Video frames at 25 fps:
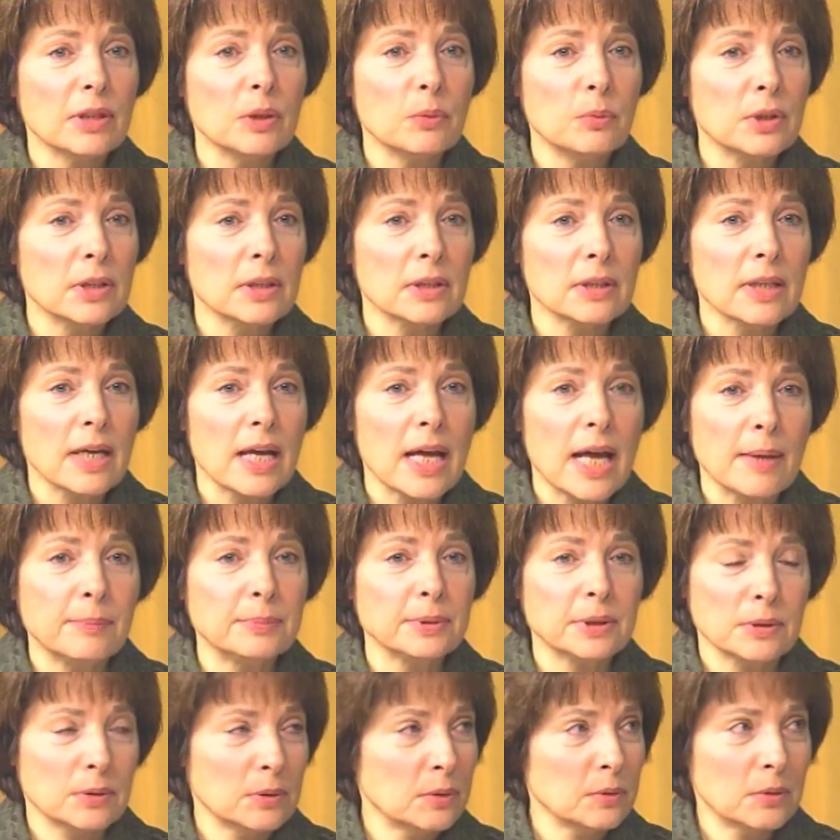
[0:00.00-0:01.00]
will,
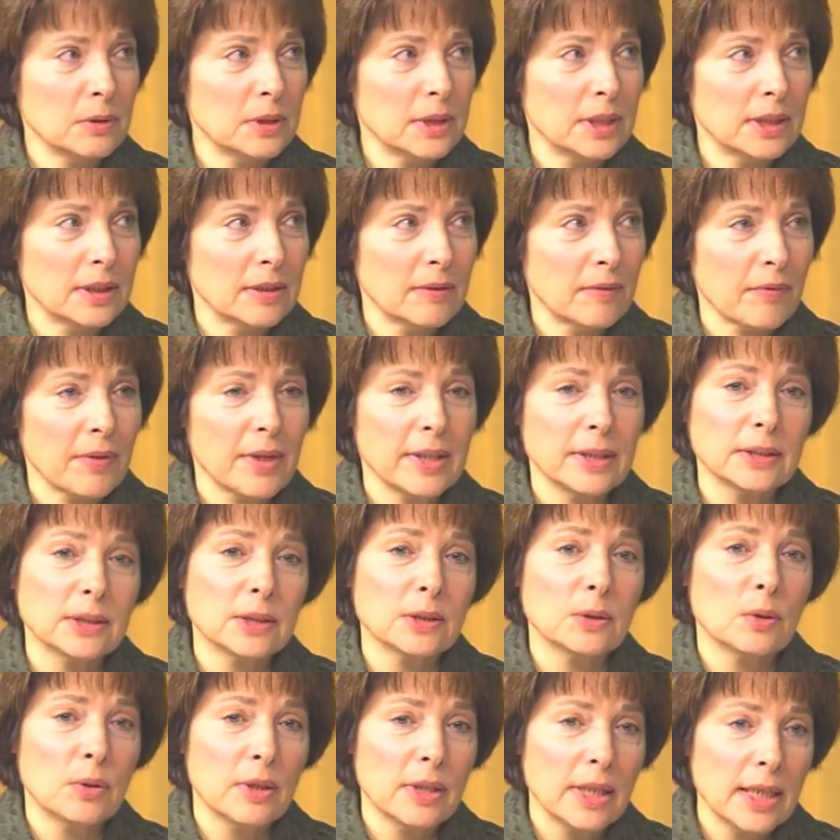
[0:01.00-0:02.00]
absolutely. And
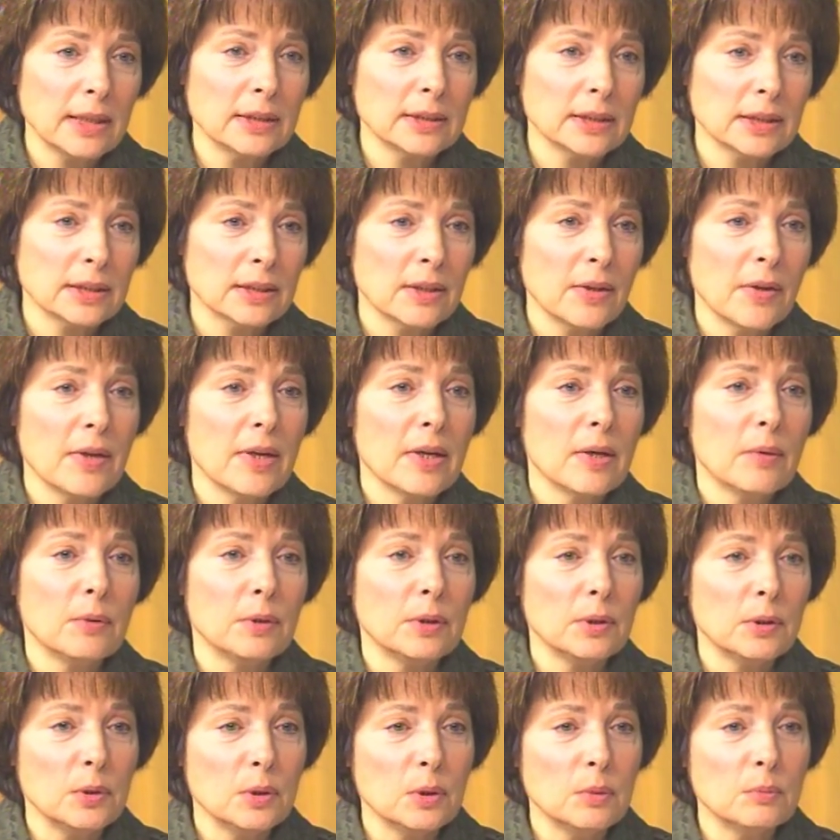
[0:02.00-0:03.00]
so hence,
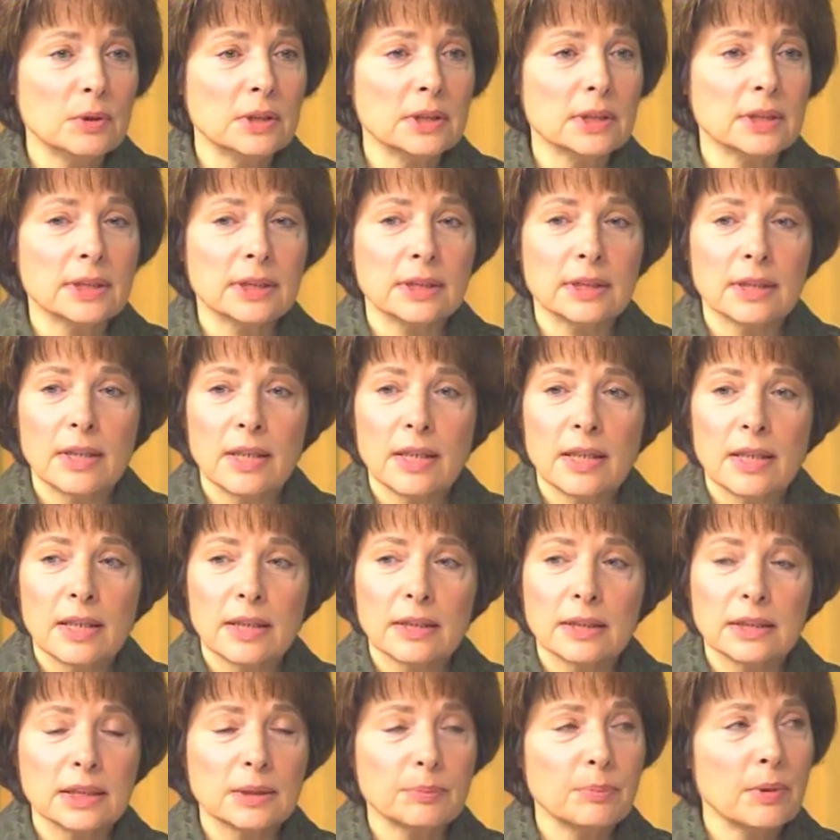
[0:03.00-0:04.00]
when humans
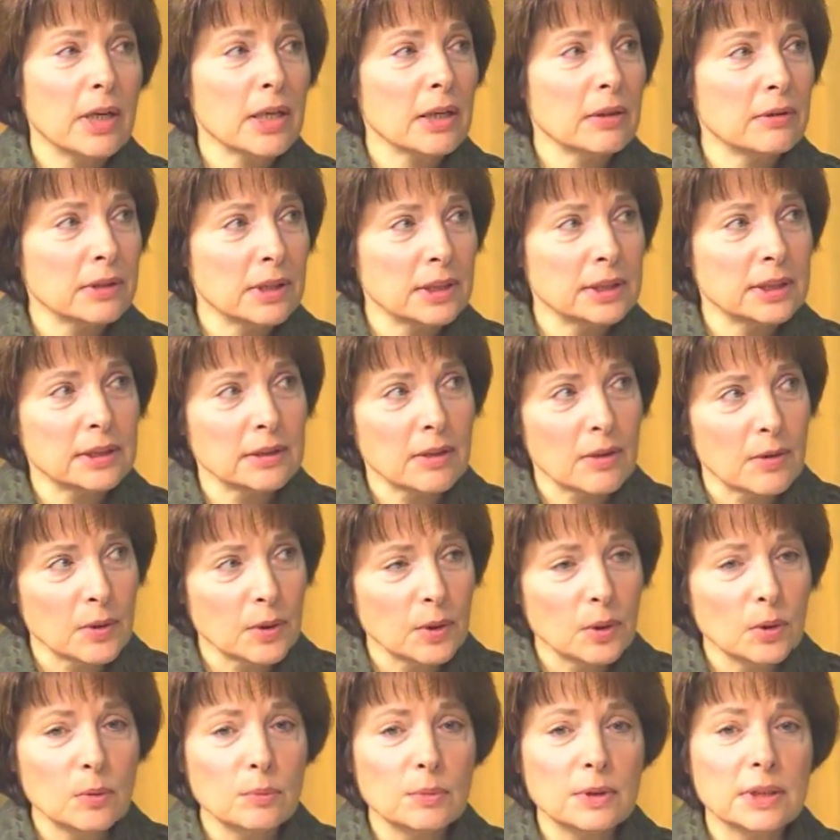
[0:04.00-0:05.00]
conspire against other
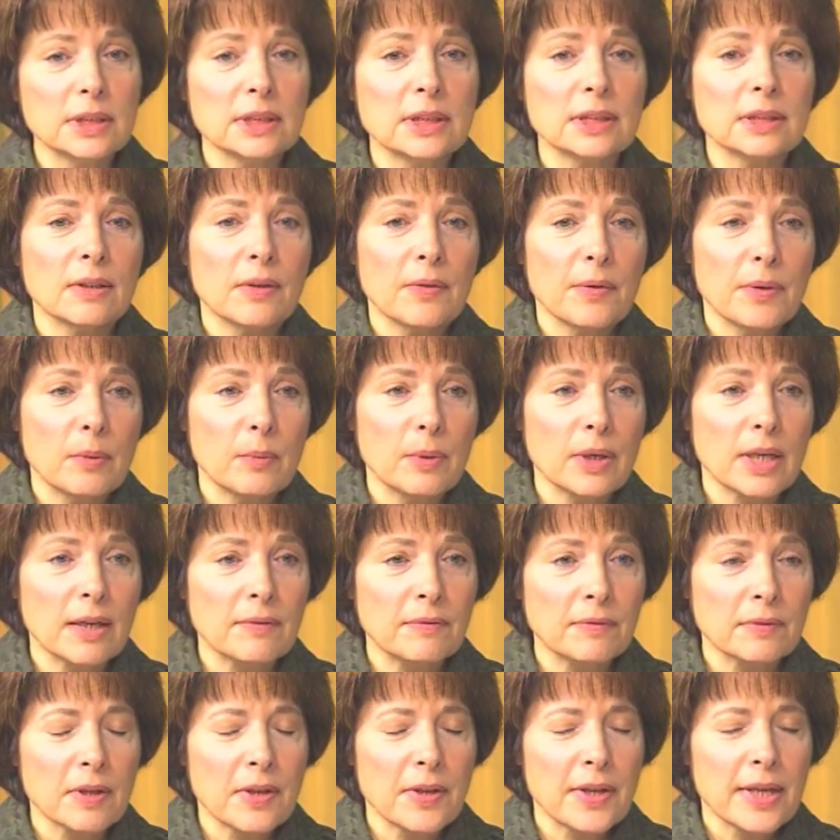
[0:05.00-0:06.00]
humans, we
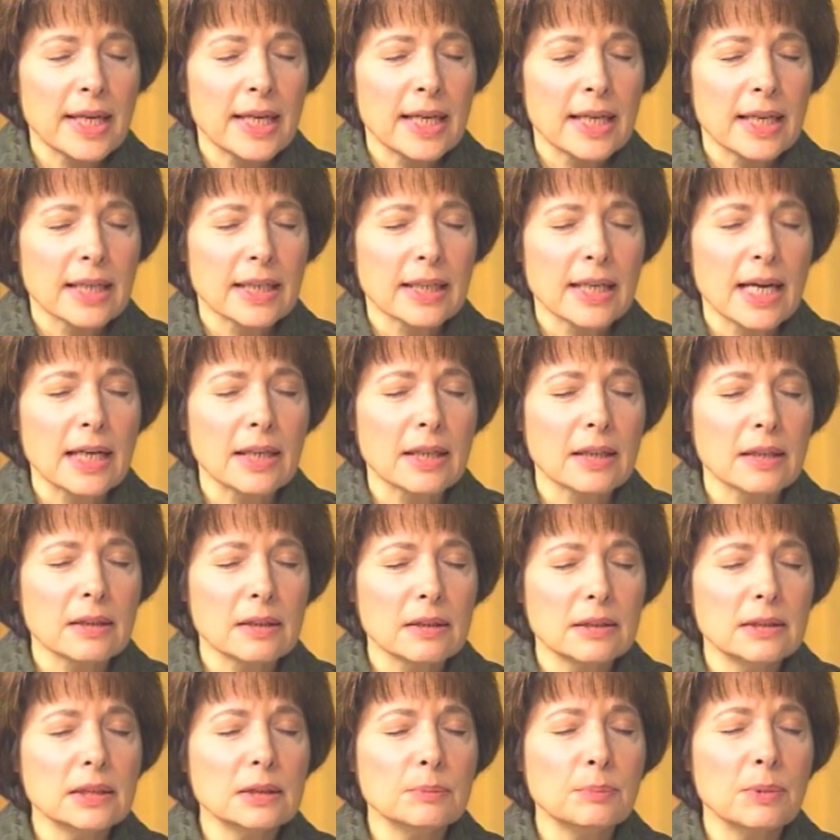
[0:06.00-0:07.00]
have
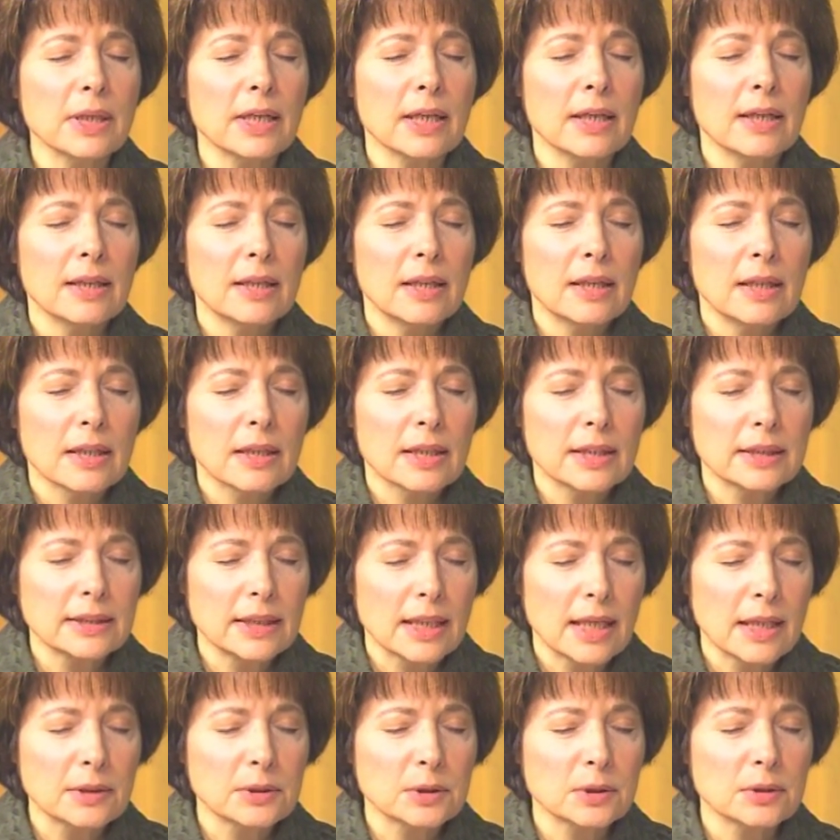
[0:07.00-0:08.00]
cataclysmic
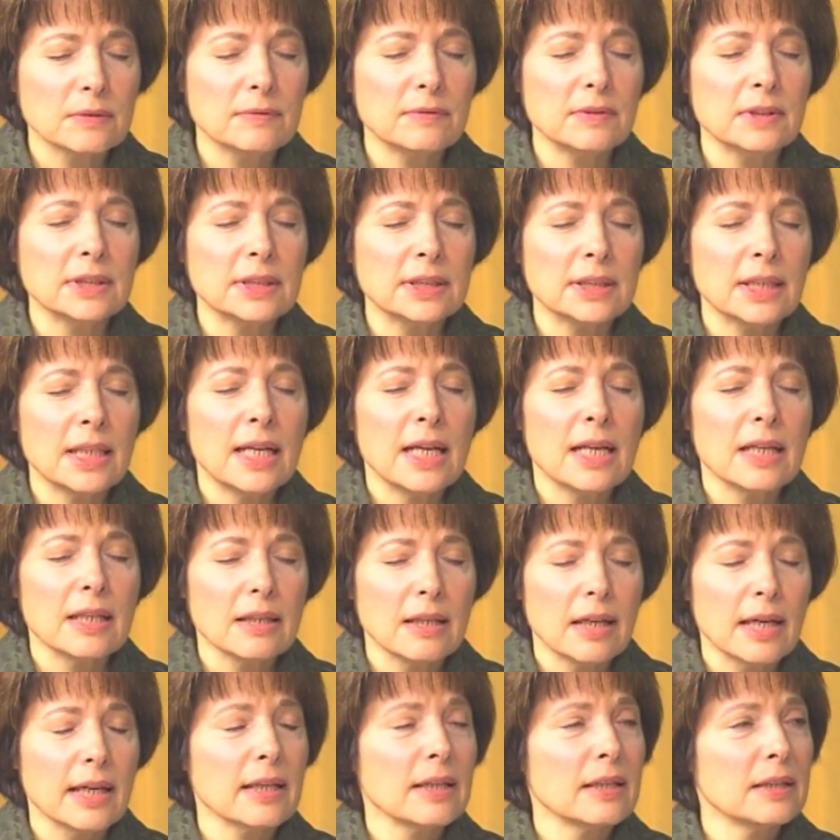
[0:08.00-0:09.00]
catastrophes
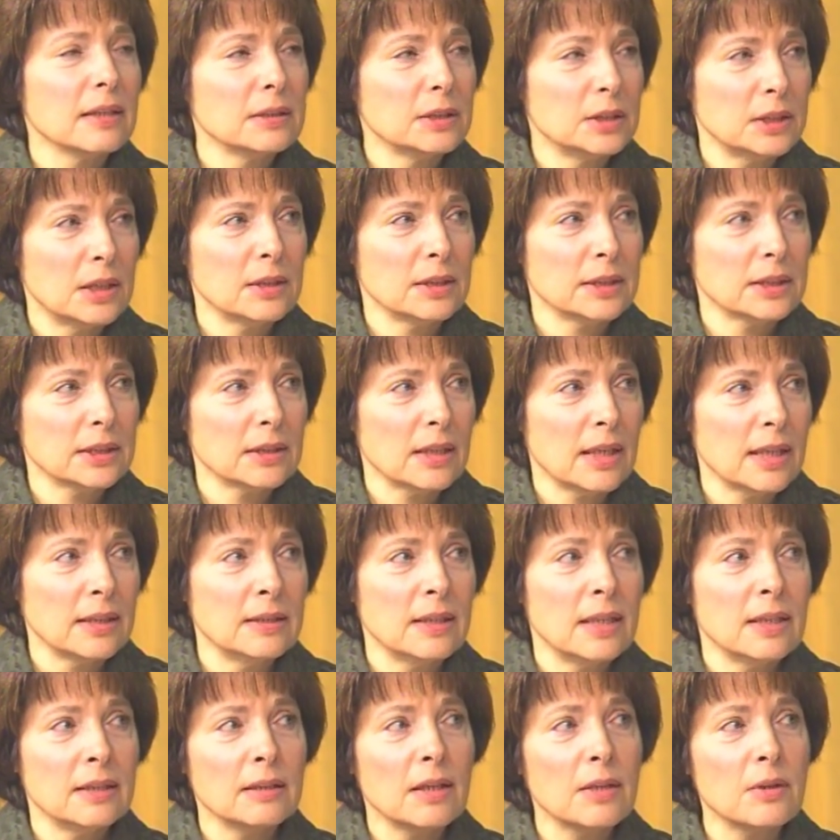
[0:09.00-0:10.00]
like genocide
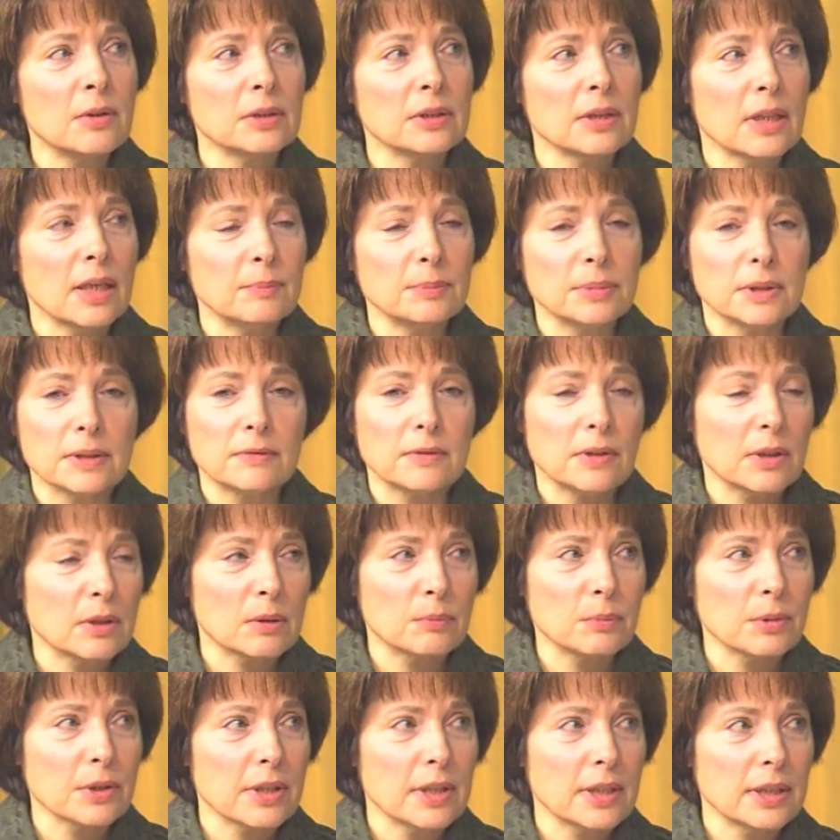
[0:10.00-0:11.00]
and other types of
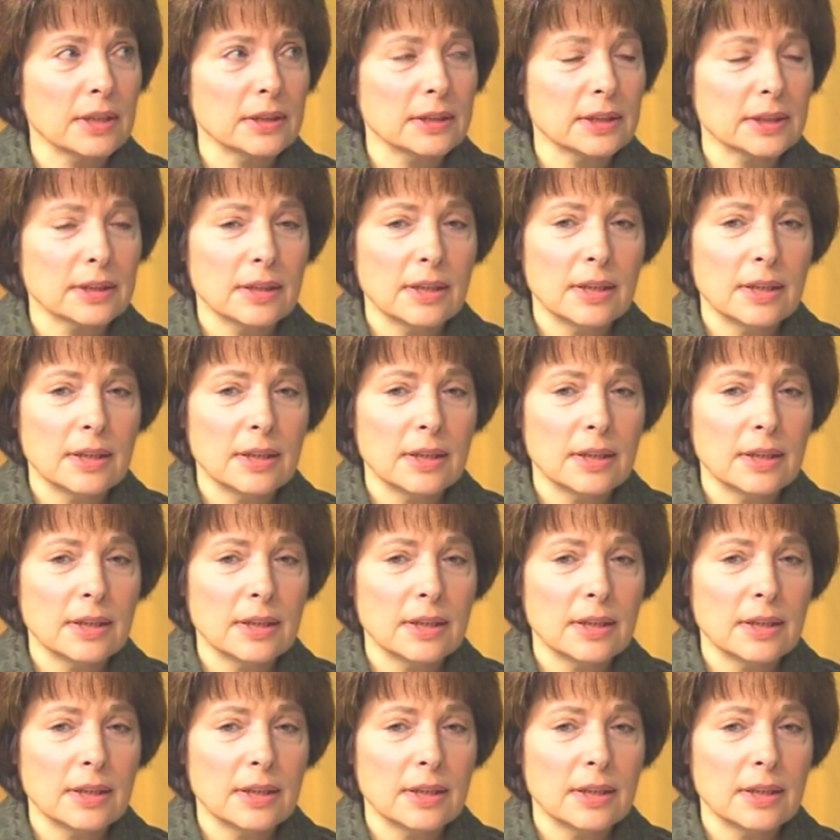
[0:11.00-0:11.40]
terrible things.